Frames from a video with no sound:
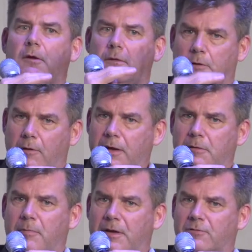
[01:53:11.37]
The
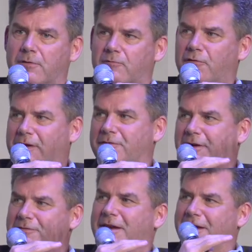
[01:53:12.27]
Ukrainian Ministry of Defense
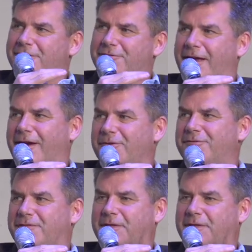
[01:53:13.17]
has an English language